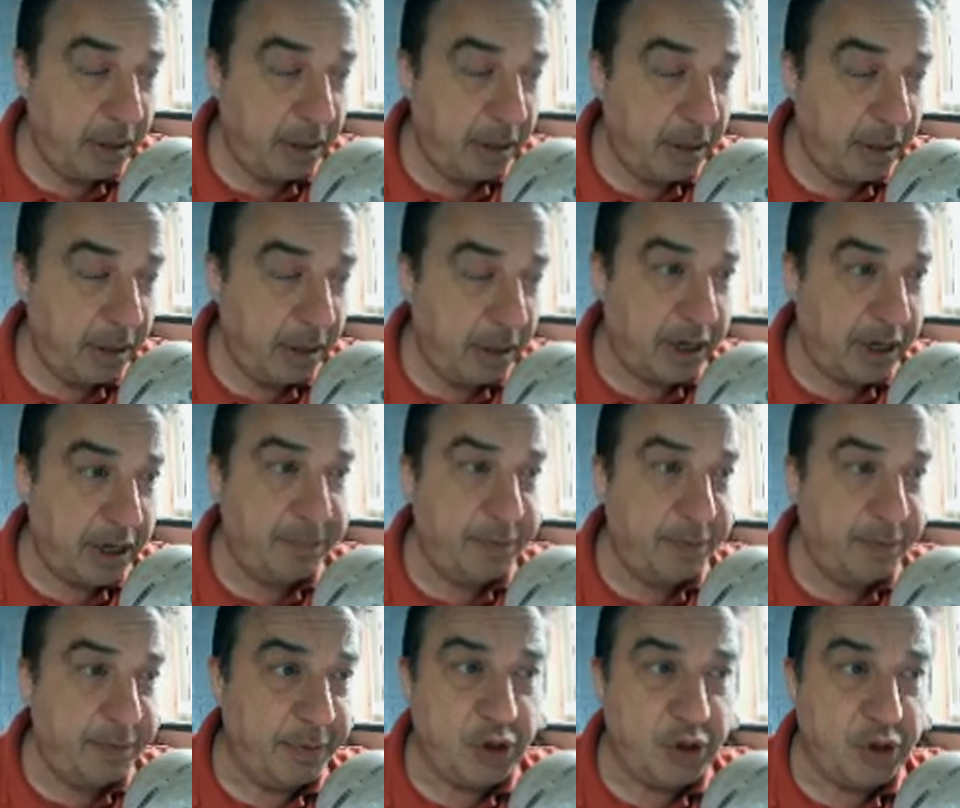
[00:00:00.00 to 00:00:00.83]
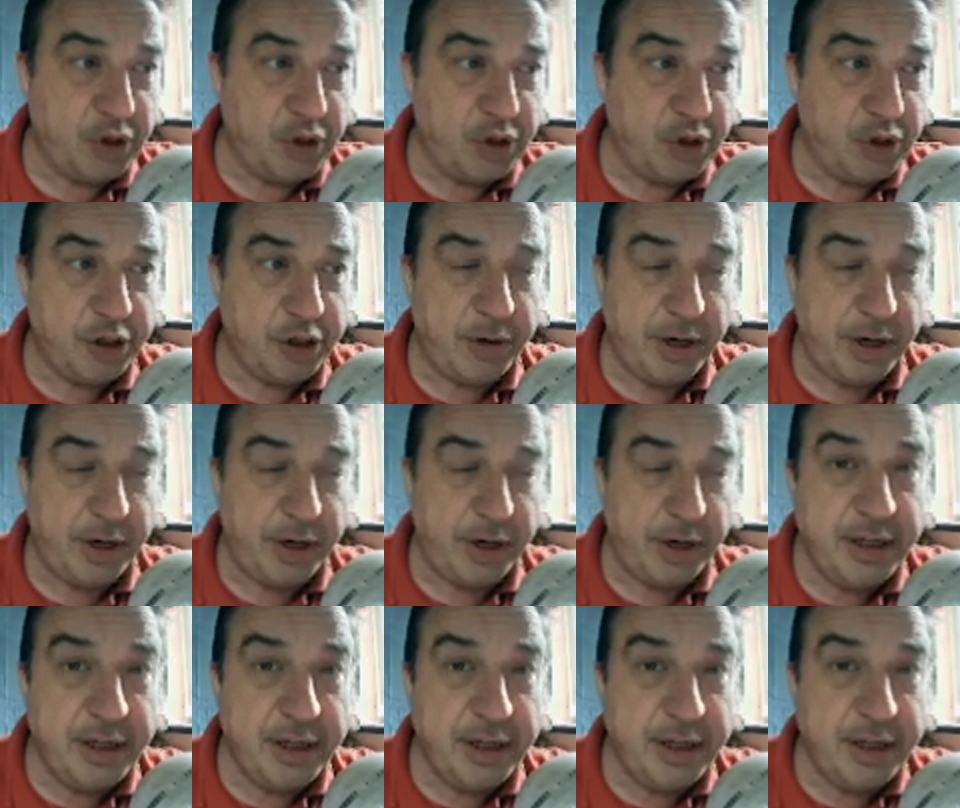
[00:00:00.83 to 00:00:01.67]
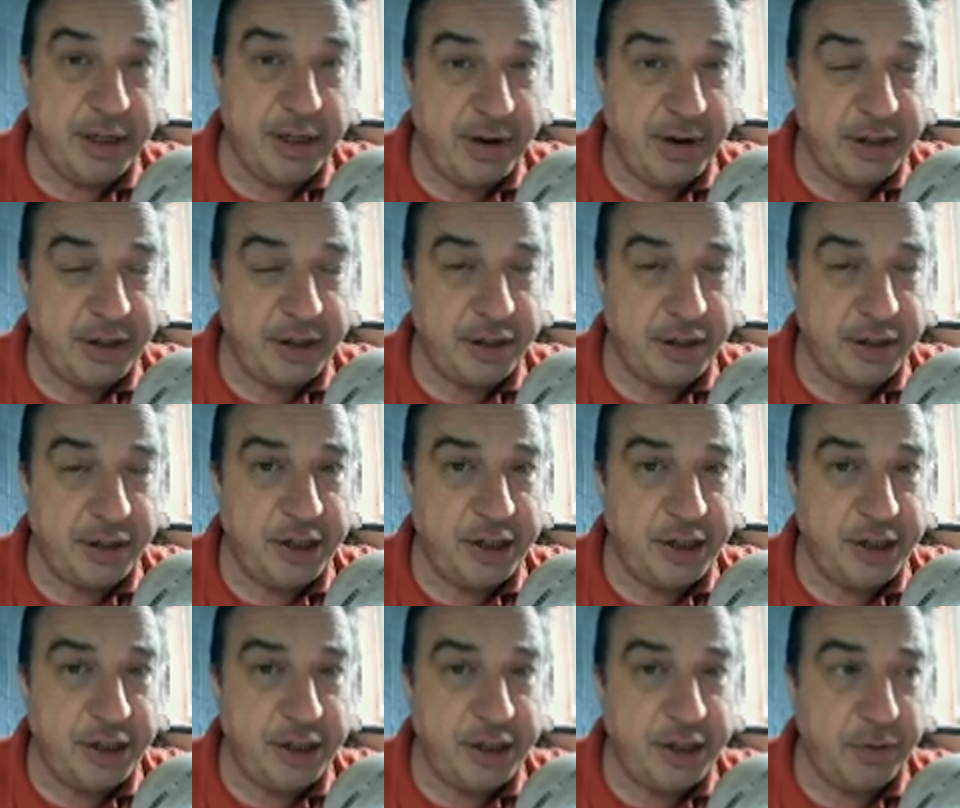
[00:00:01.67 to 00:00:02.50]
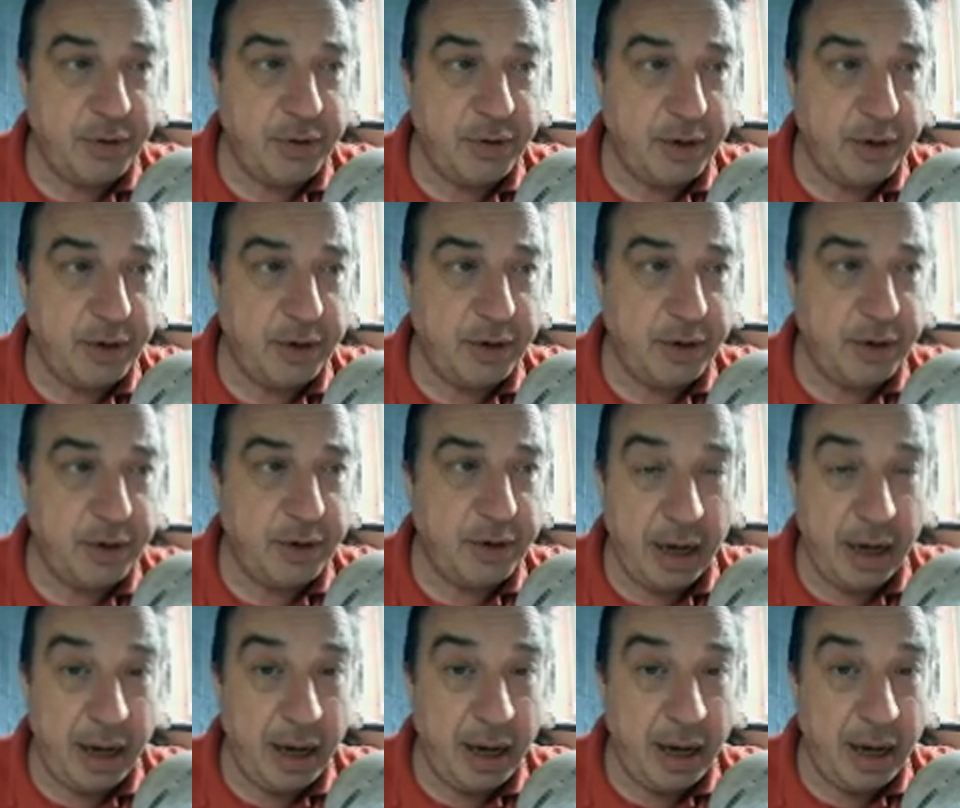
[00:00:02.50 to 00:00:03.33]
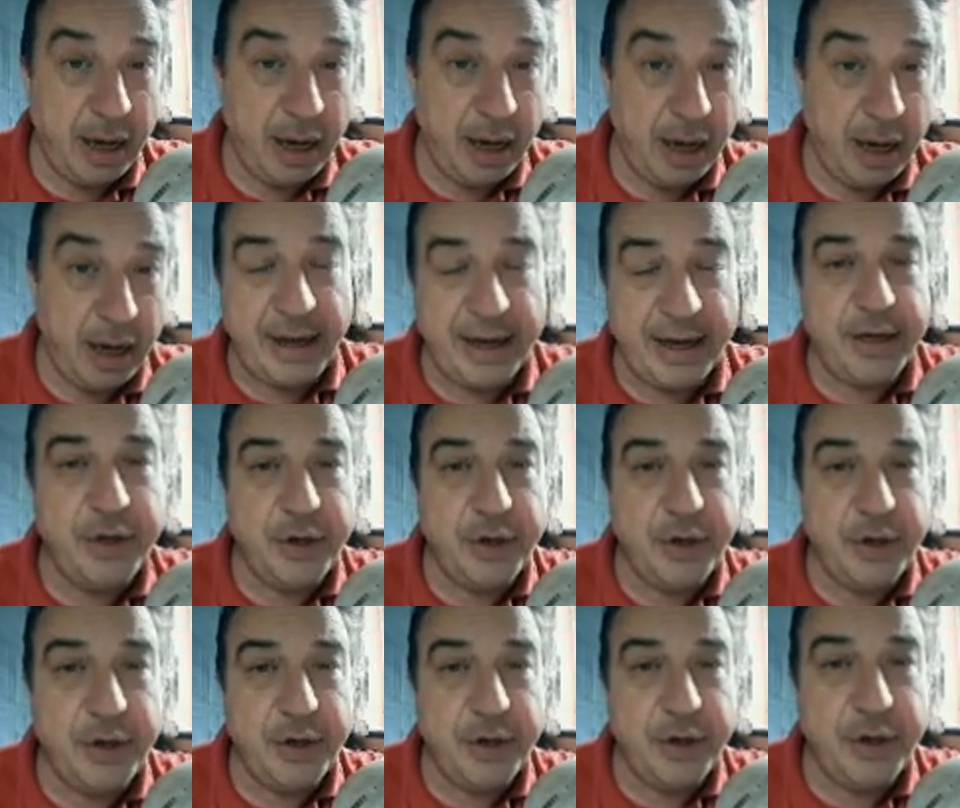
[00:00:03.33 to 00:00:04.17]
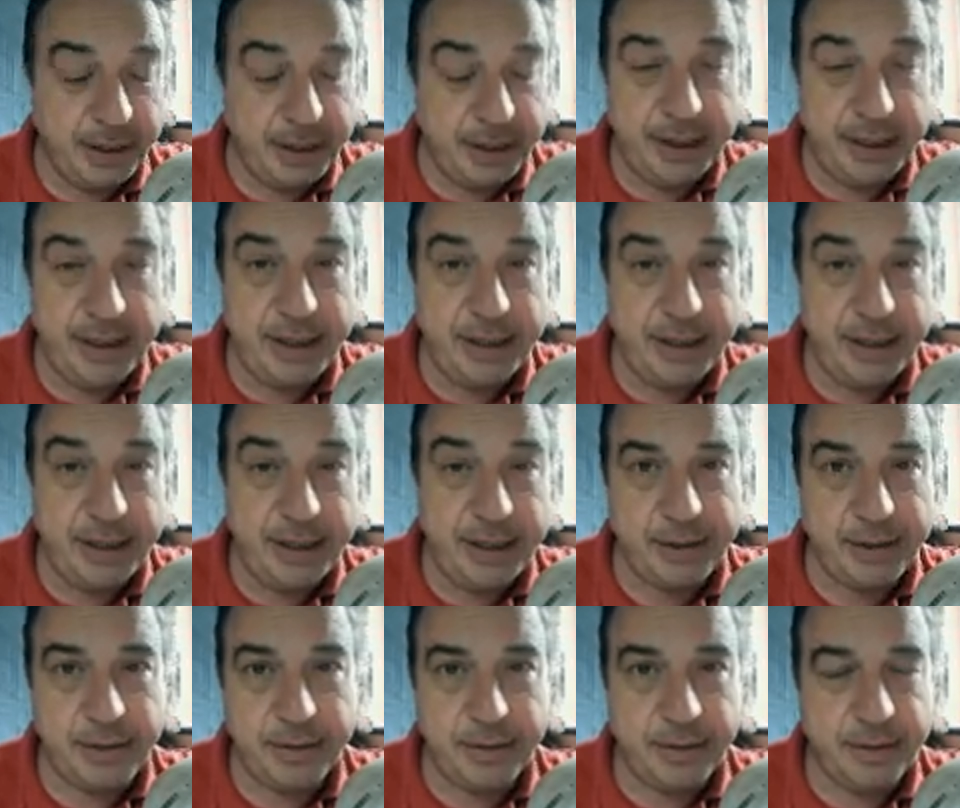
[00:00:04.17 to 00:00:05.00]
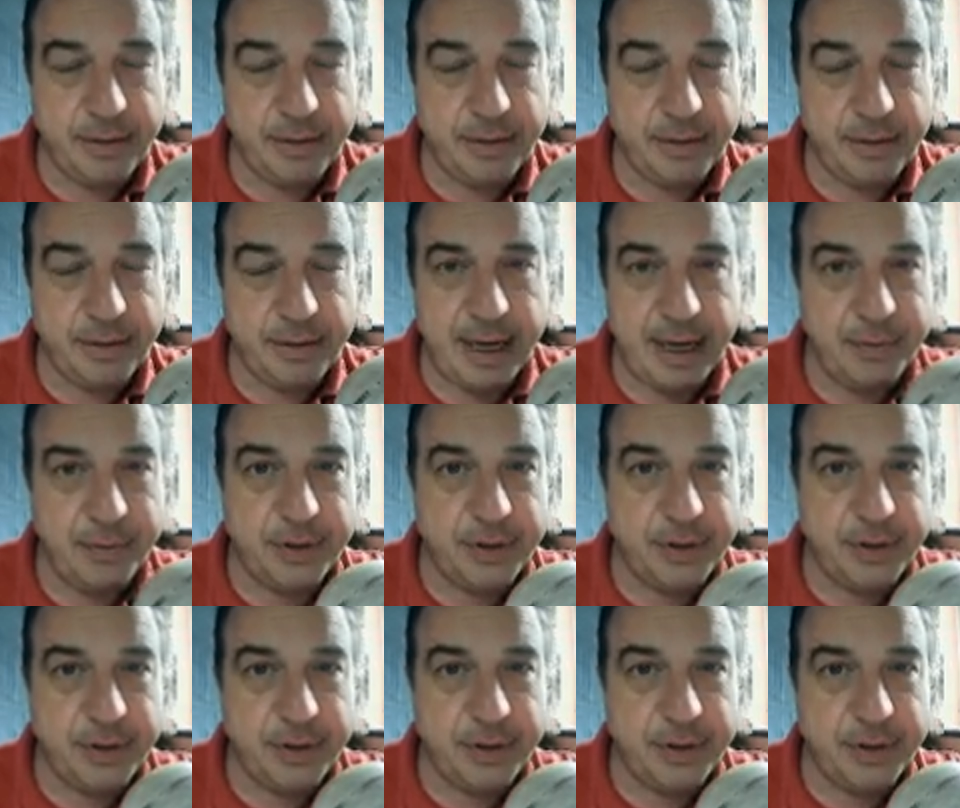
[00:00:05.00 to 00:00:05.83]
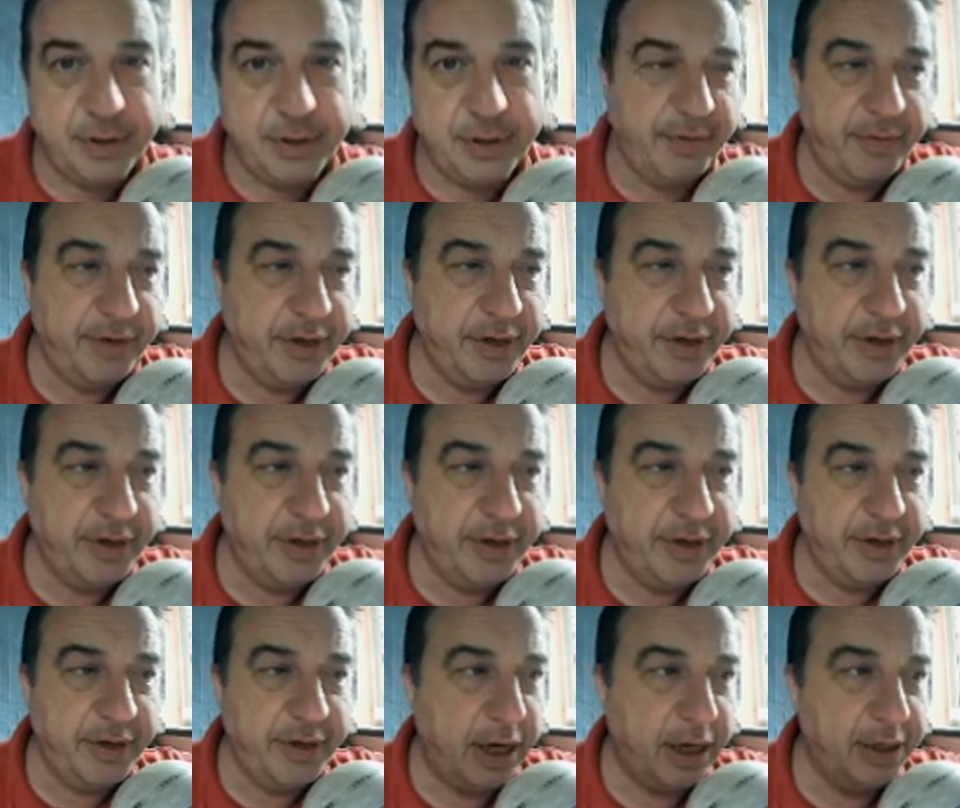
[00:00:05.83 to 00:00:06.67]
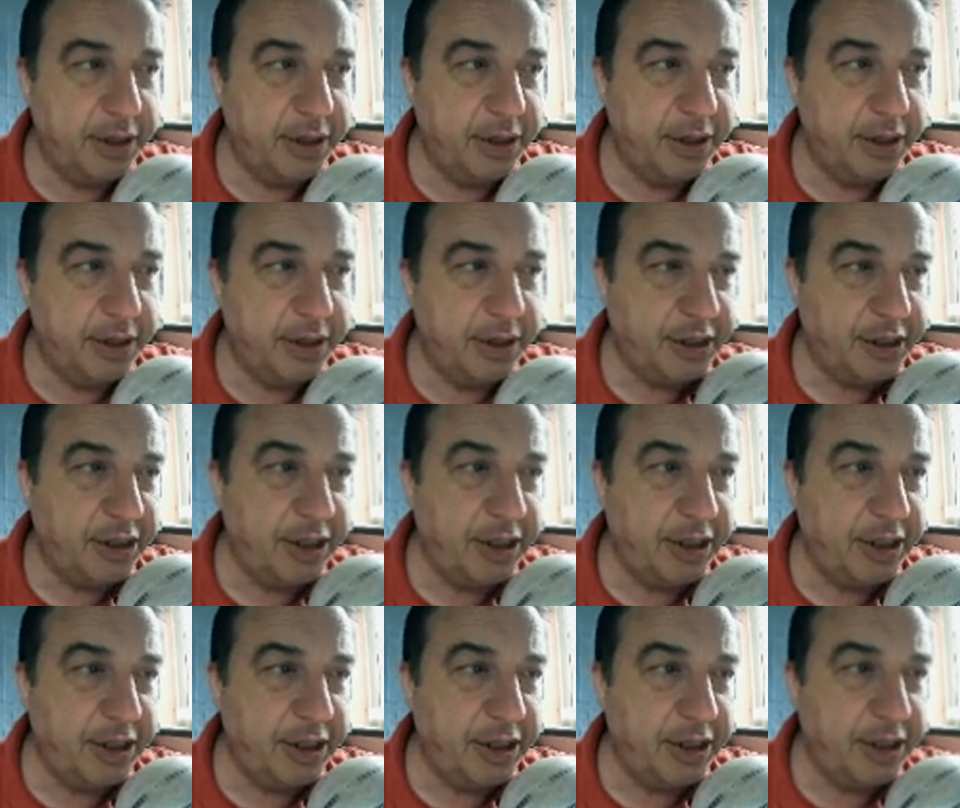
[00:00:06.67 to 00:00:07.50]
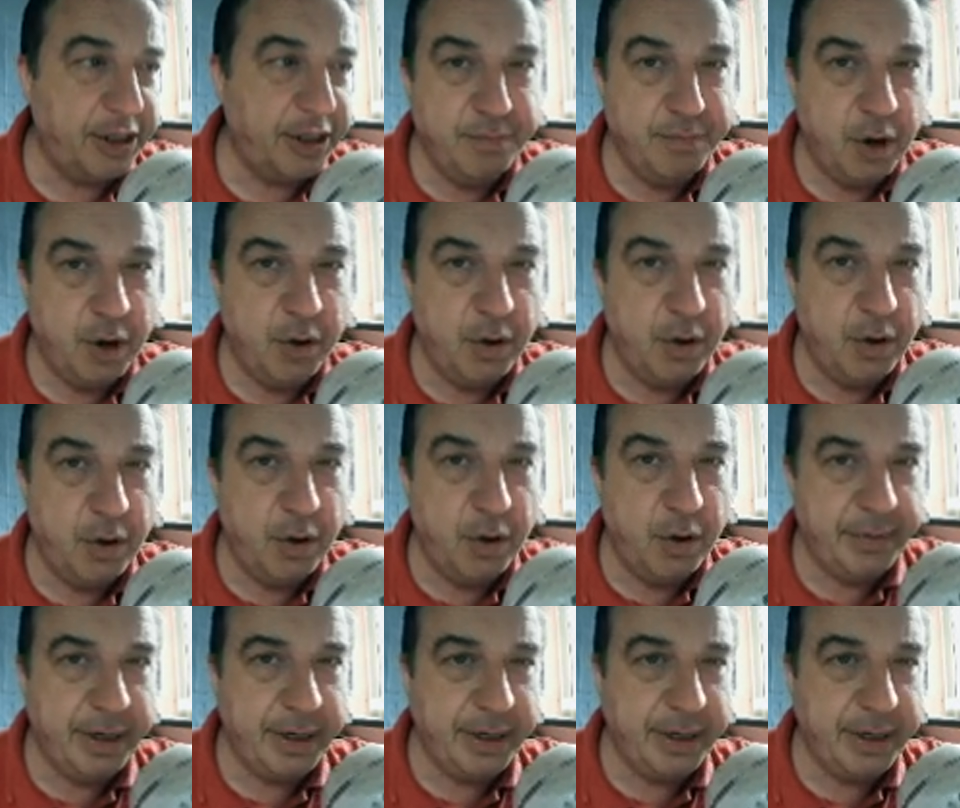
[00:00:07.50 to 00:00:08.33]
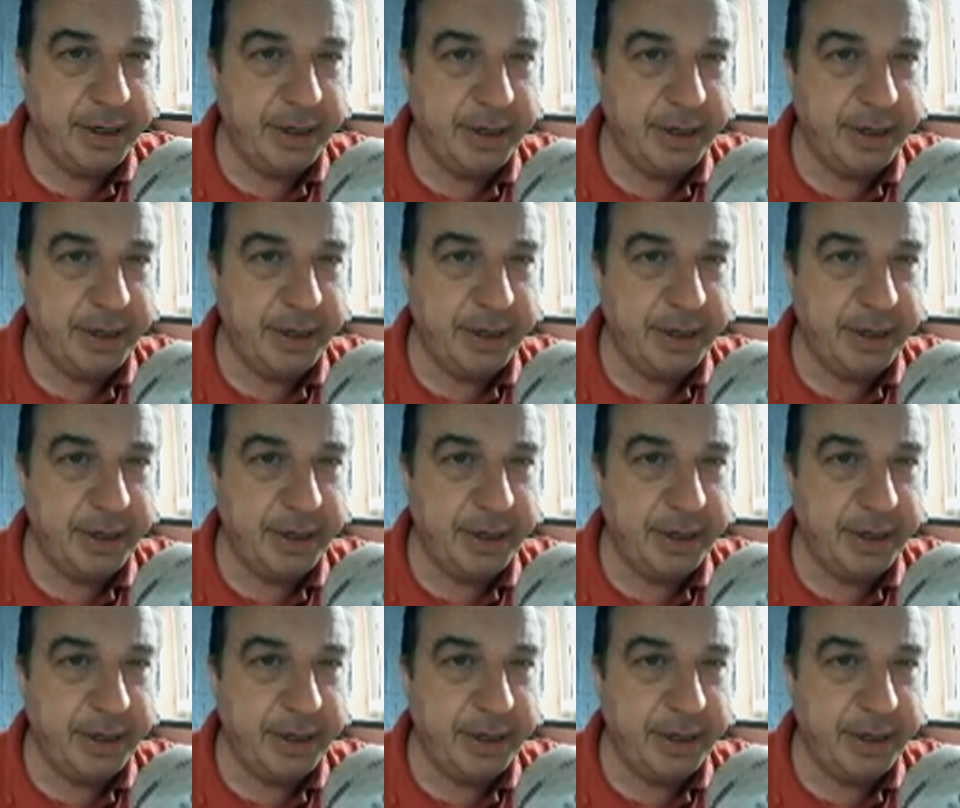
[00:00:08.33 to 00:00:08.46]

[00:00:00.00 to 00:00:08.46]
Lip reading: type of soil is creating different vegetation to be grown. And thank goodness, at least the council or whoever is in charge actually does mow around it